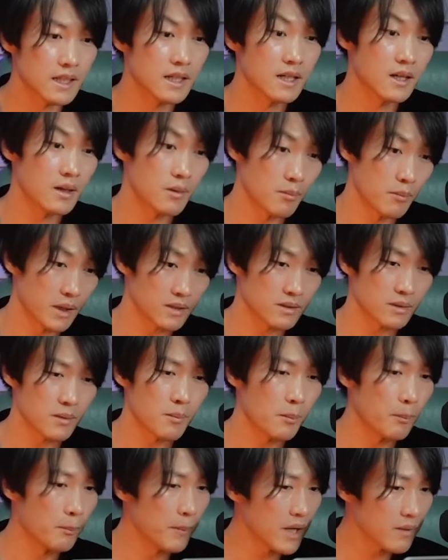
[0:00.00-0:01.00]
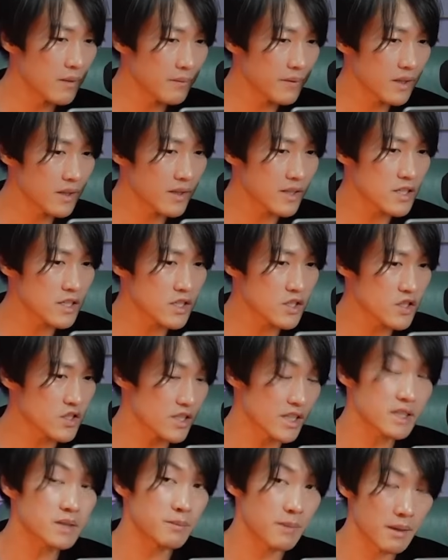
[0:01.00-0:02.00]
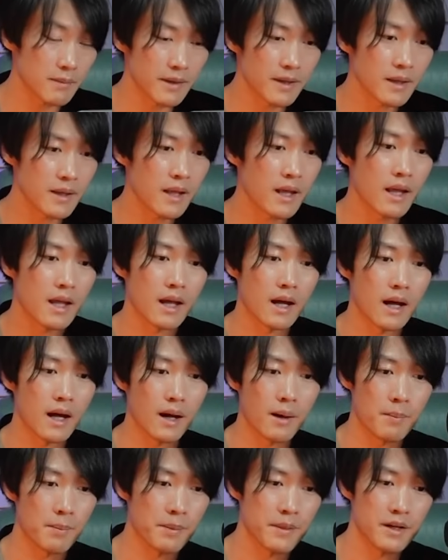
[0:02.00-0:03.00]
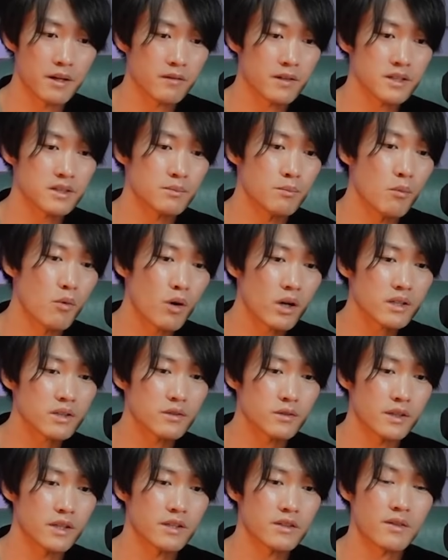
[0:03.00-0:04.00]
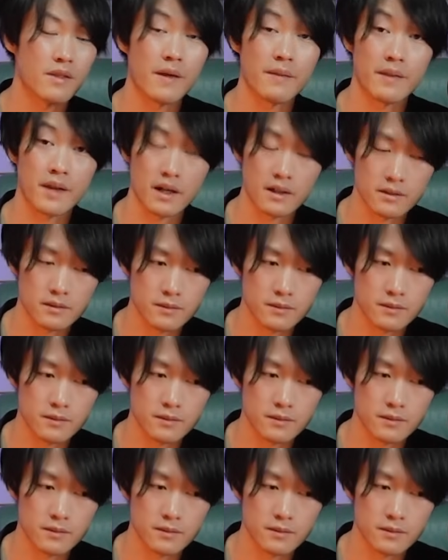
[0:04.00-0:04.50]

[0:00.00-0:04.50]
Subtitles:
But maybe, just maybe, there was more to it than that.